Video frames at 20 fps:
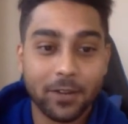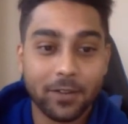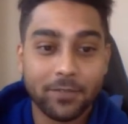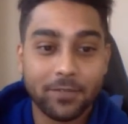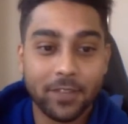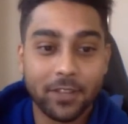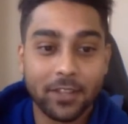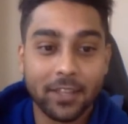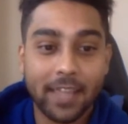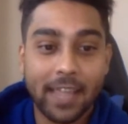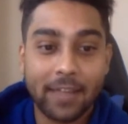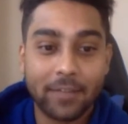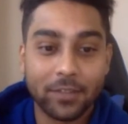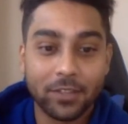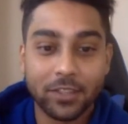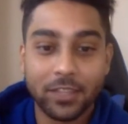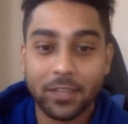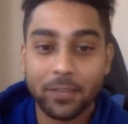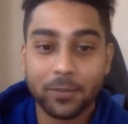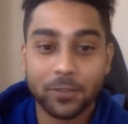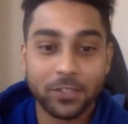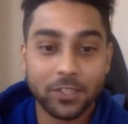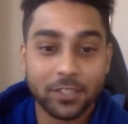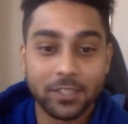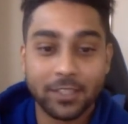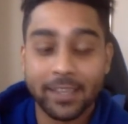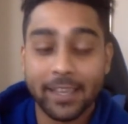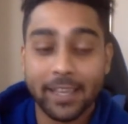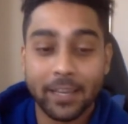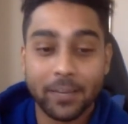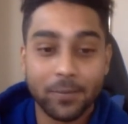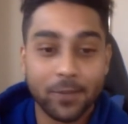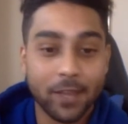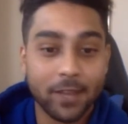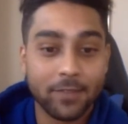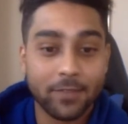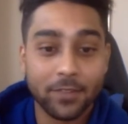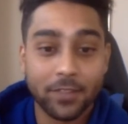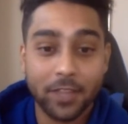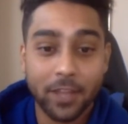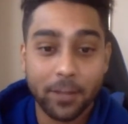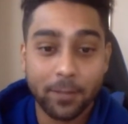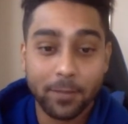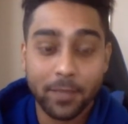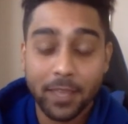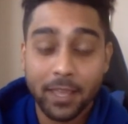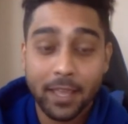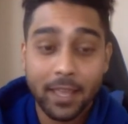It felt like everything was just kick and run for them.